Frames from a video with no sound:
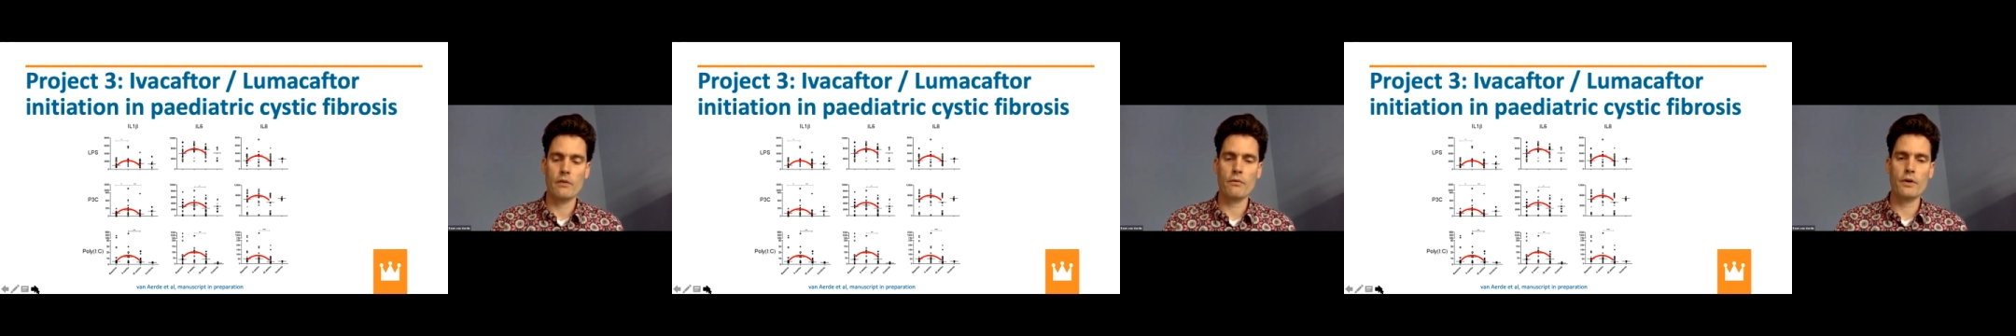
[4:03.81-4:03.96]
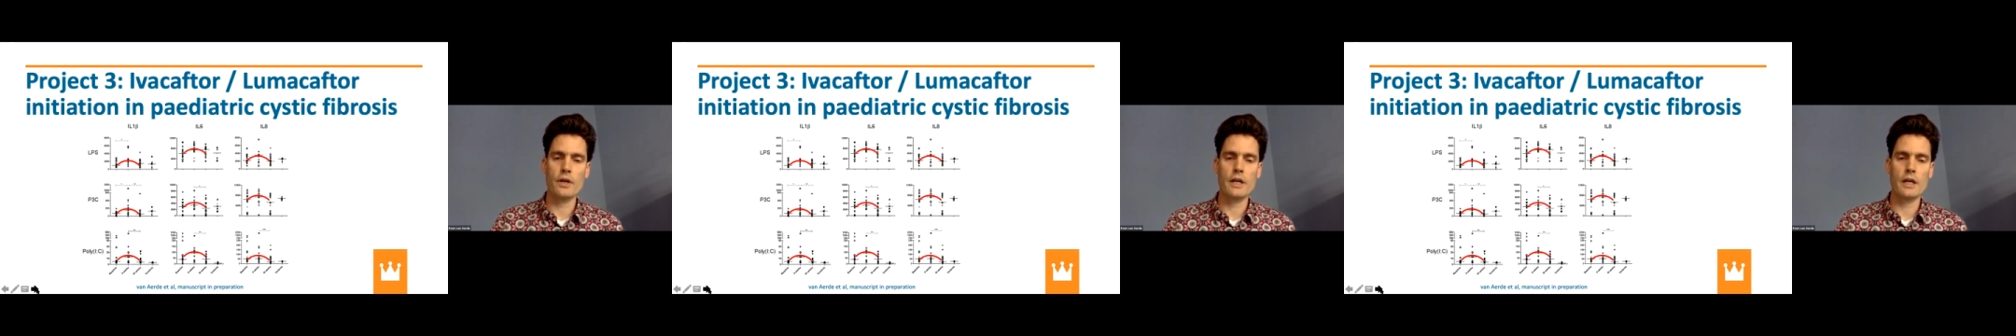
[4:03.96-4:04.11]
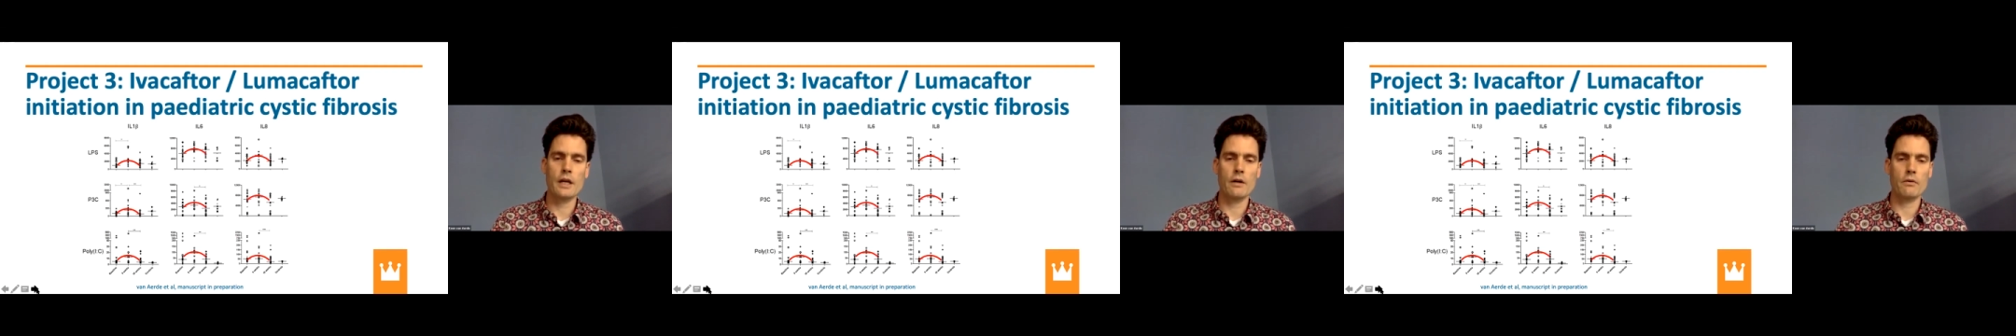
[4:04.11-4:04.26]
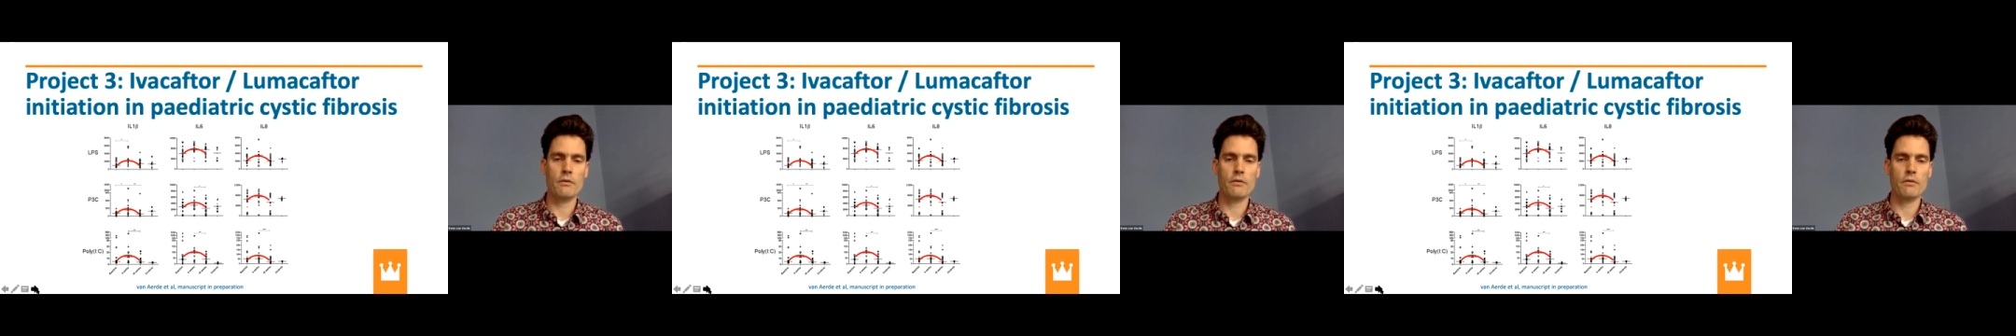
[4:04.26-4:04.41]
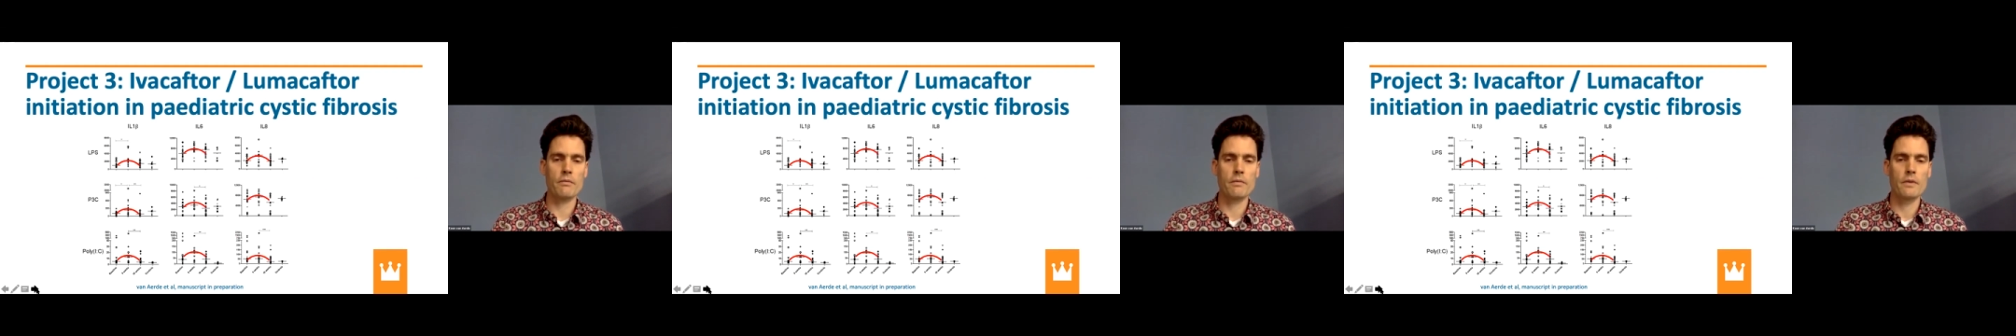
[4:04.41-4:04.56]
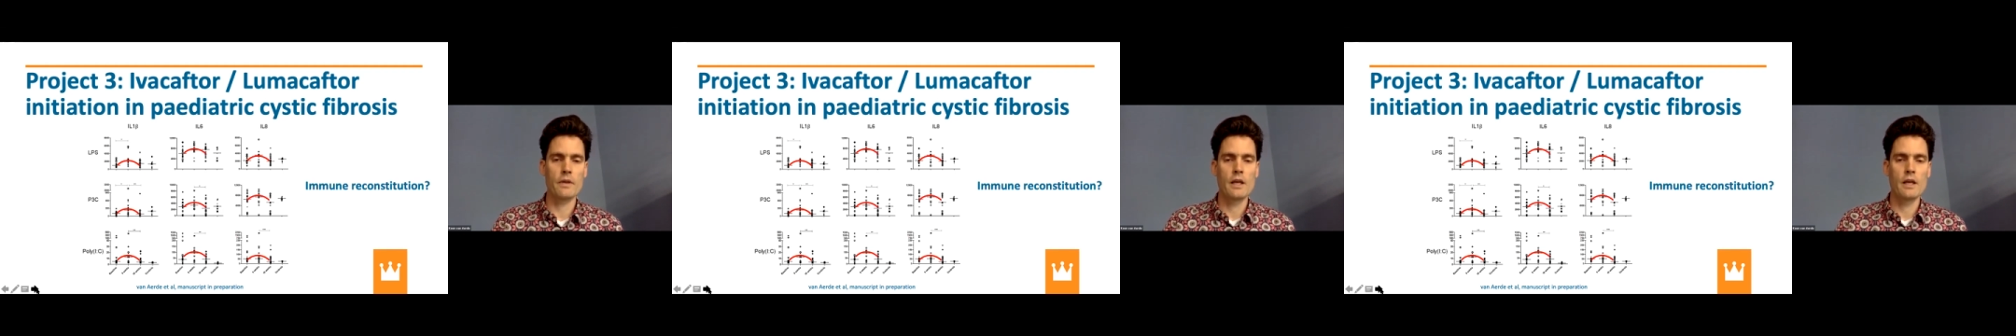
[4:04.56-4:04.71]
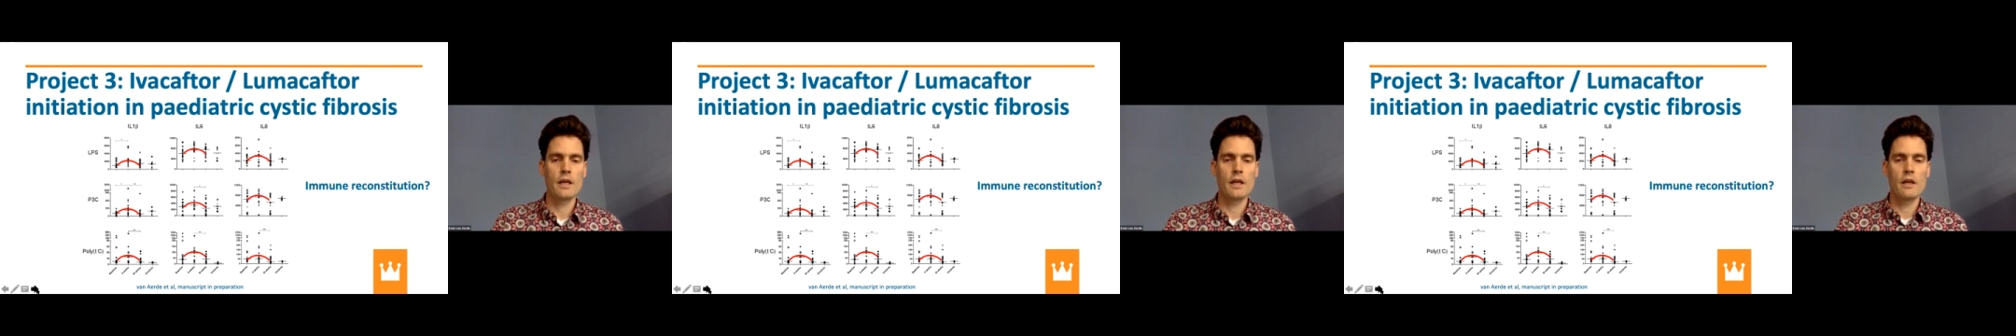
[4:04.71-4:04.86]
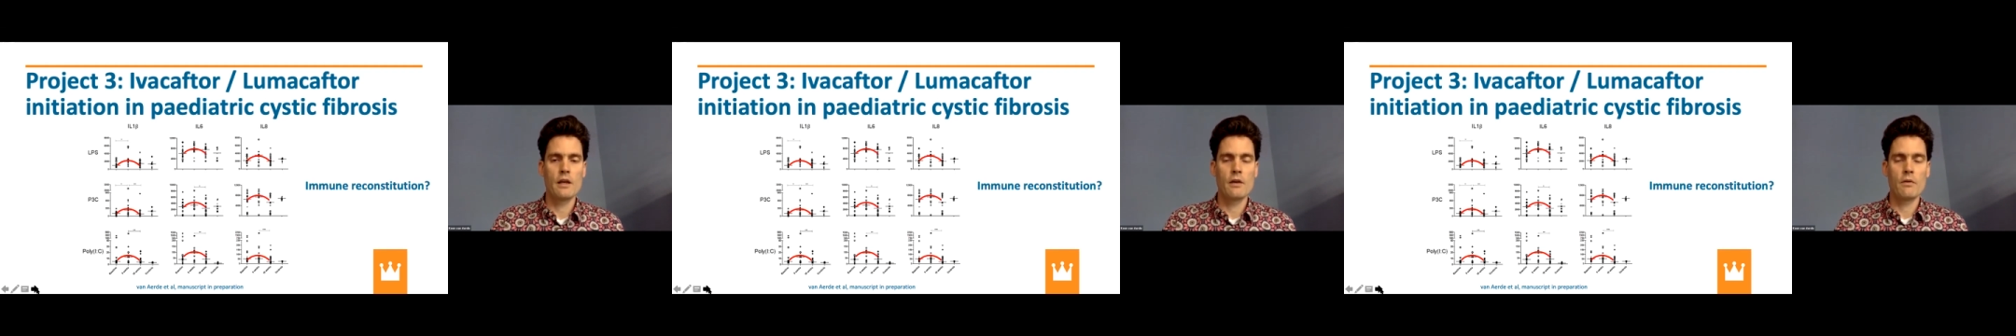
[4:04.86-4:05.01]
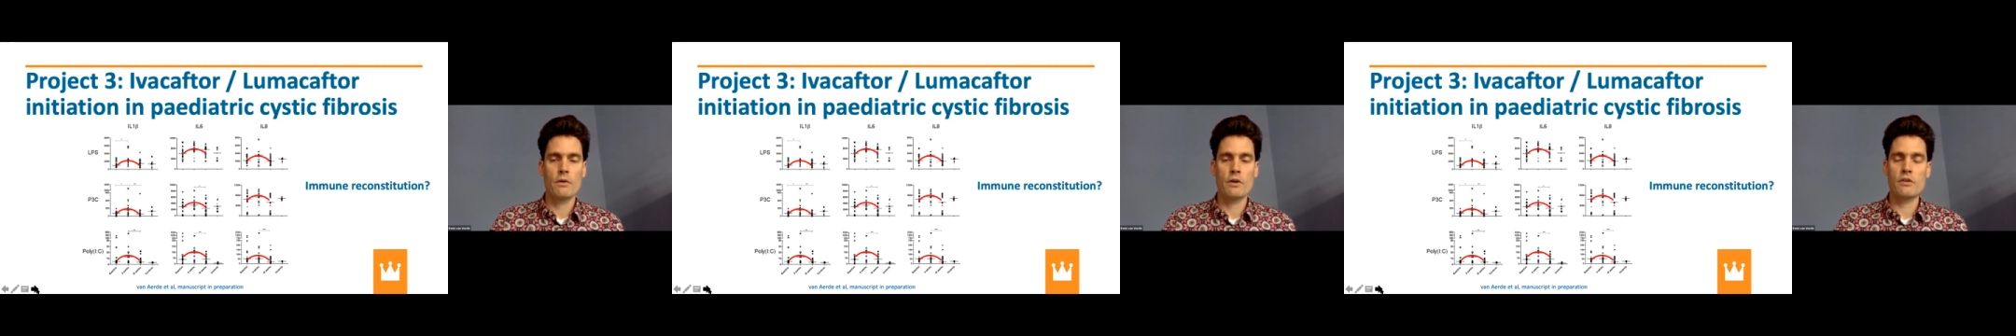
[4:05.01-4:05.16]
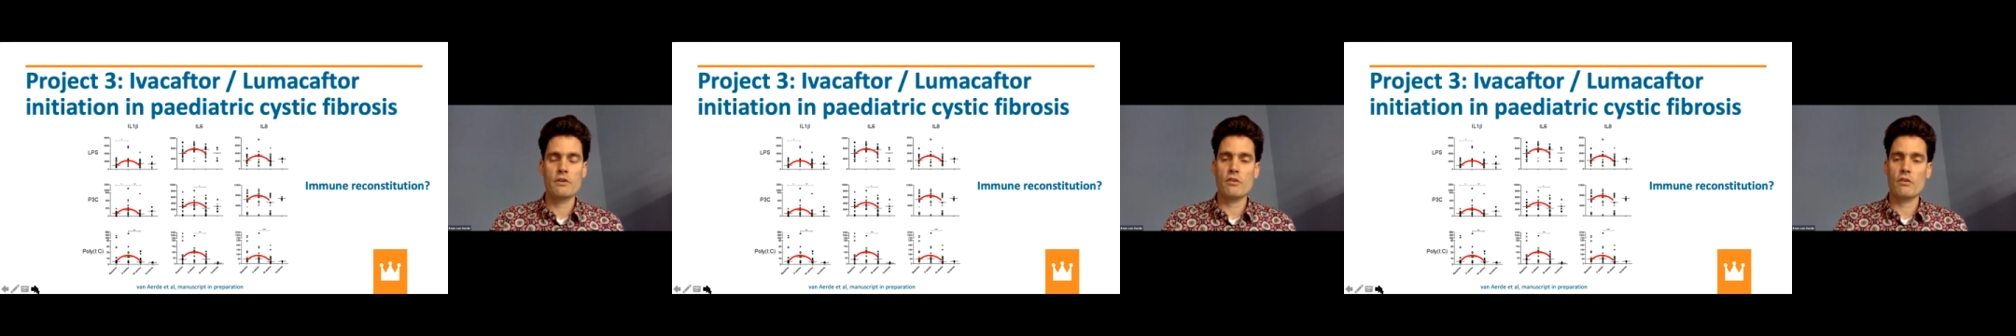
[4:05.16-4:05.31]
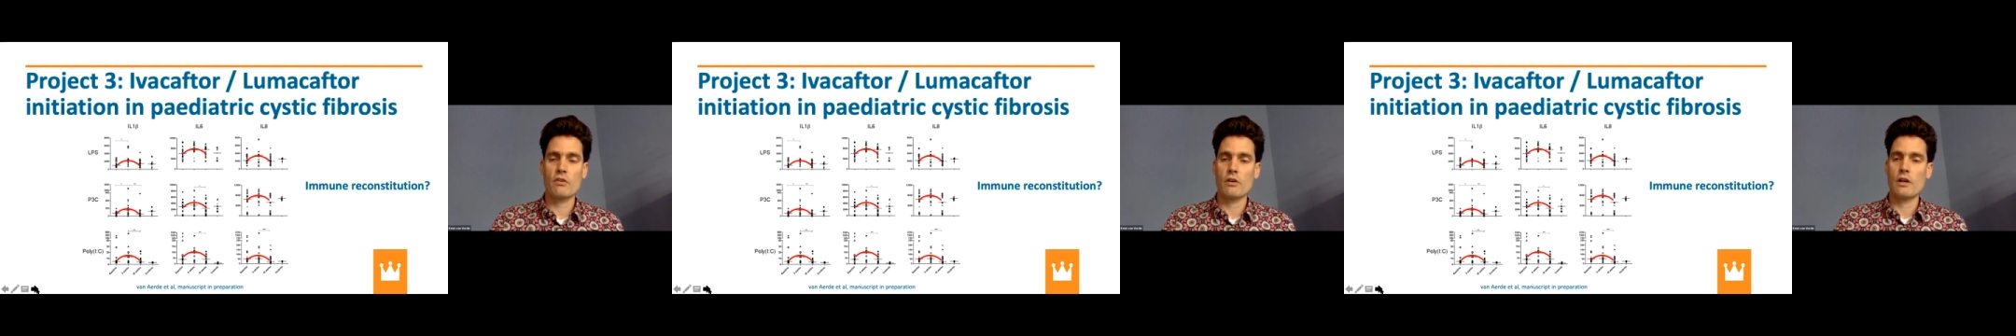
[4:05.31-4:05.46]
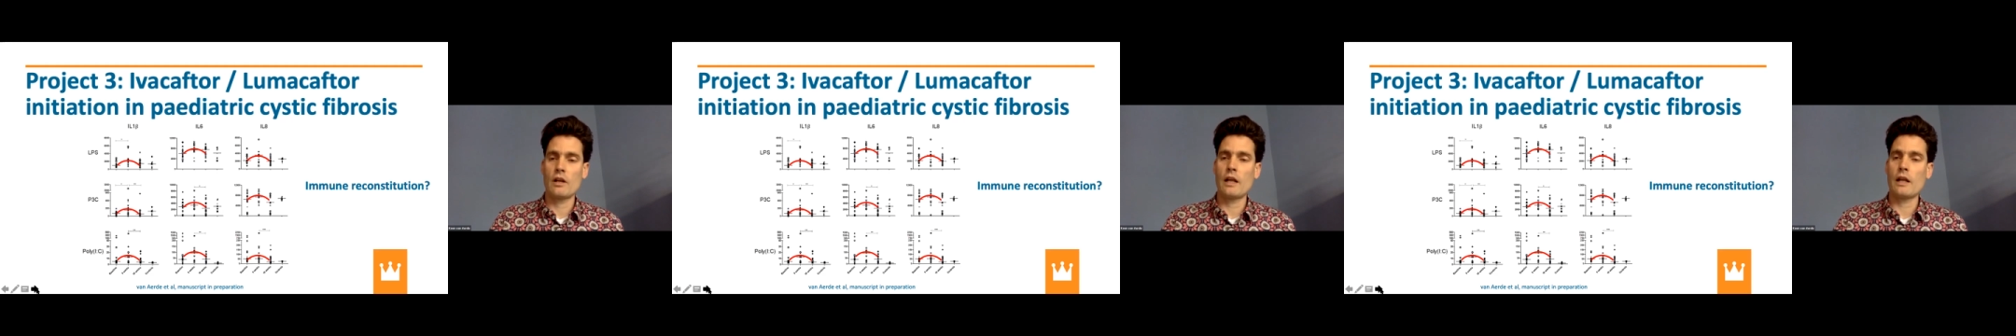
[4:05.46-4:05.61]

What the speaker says: readouts, which